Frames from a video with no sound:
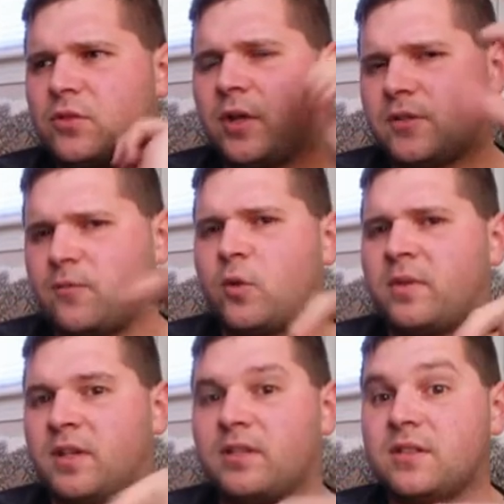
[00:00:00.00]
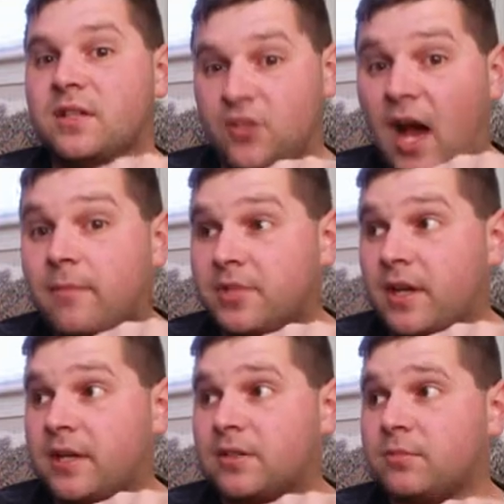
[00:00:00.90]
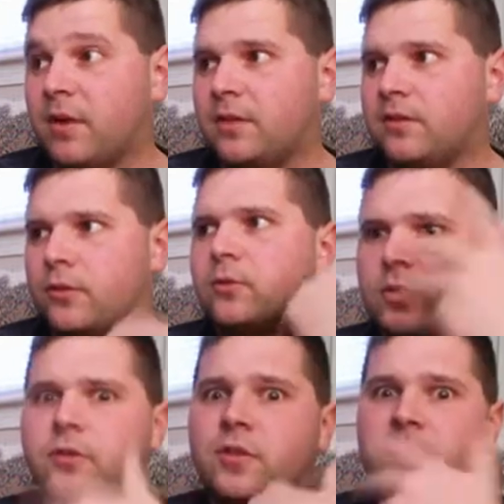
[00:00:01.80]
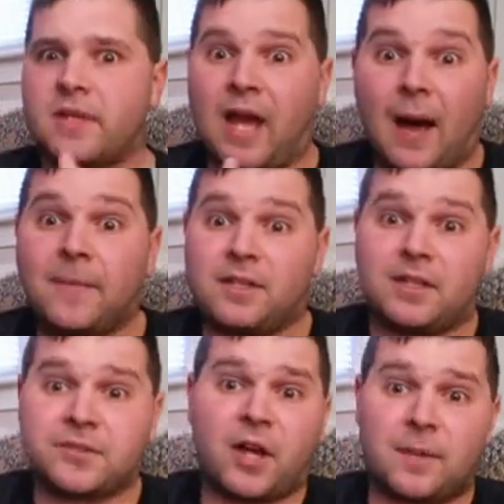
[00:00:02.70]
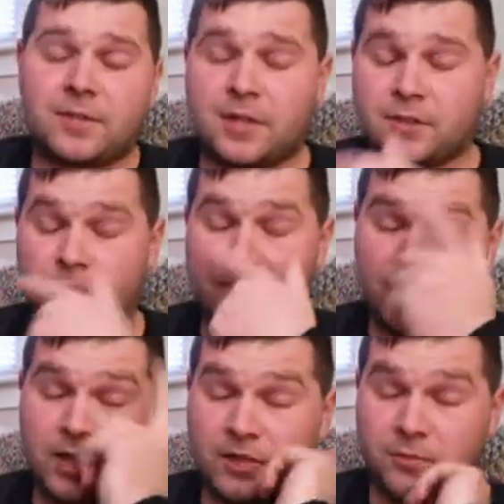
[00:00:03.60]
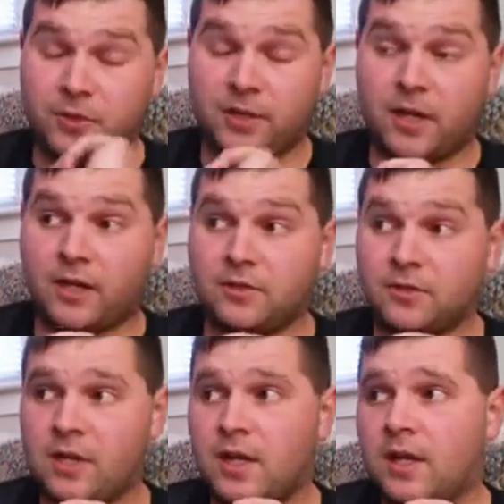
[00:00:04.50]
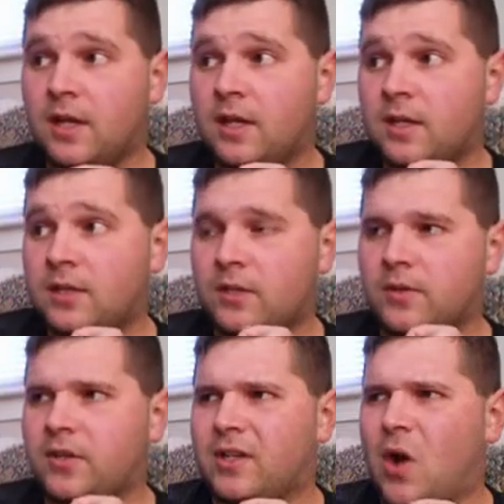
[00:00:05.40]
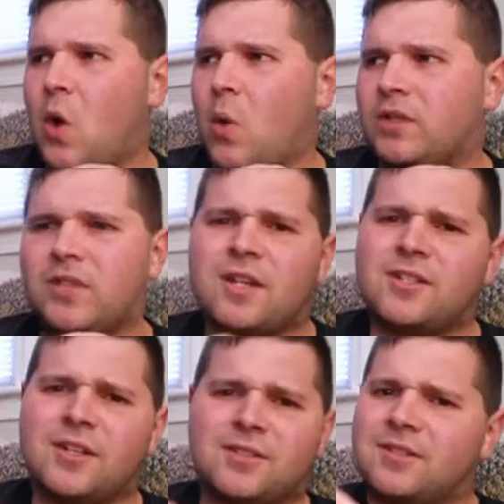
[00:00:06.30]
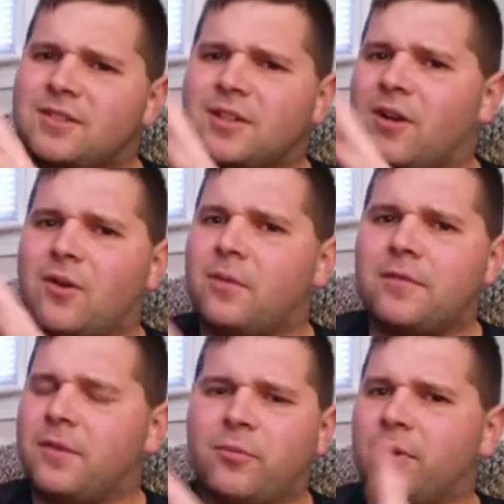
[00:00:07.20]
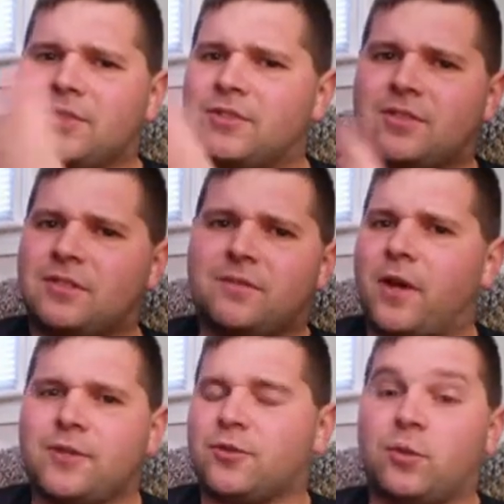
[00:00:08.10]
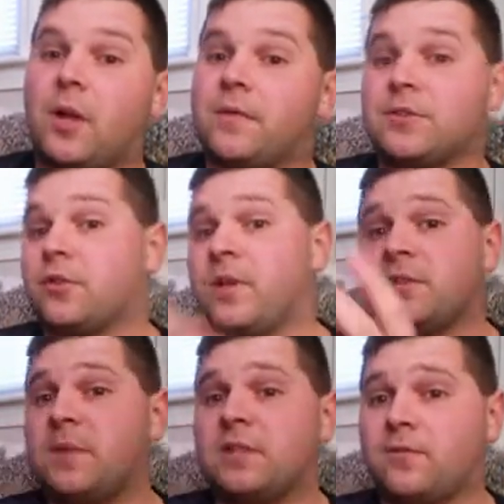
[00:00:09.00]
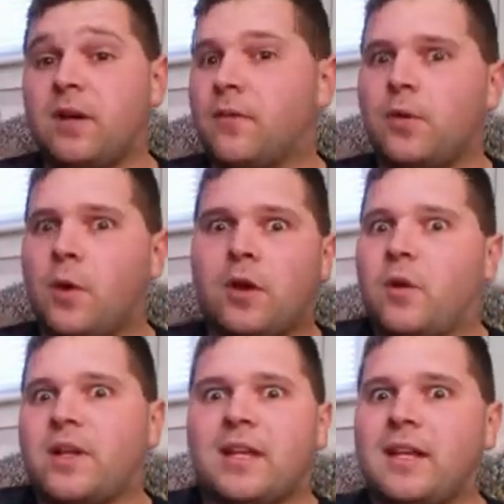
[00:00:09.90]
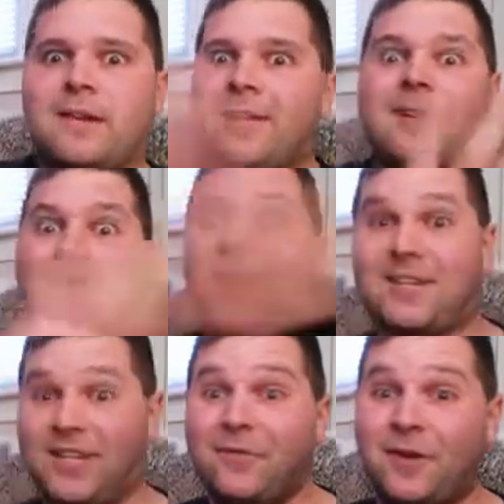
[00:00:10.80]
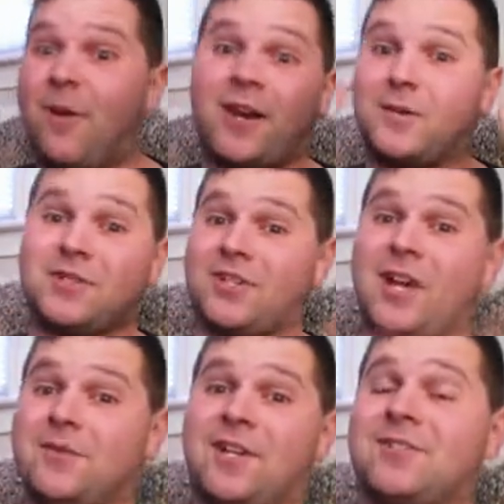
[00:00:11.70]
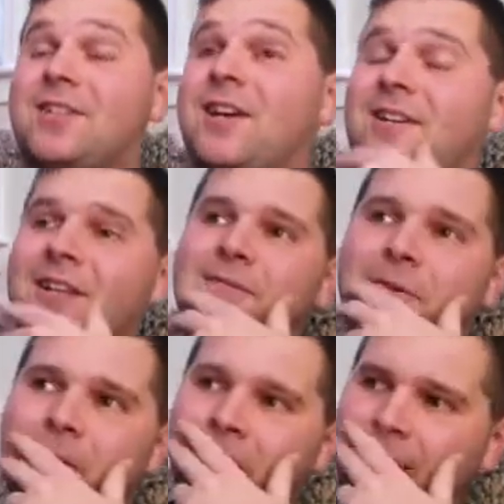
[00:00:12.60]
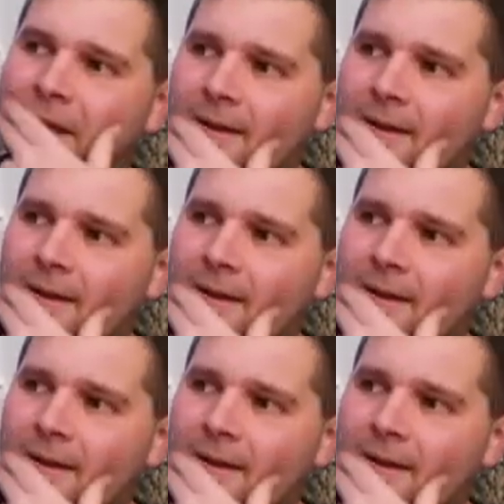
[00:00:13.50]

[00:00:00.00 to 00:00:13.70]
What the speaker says: transforming into these objects, but they're literally becoming these objects, which is actually pretty nice. So it's like, oh, it's not just, if the prince doesn't find true love, he's going to remain a beast forever. No, it affects everybody, which I thought was actually kind of clever.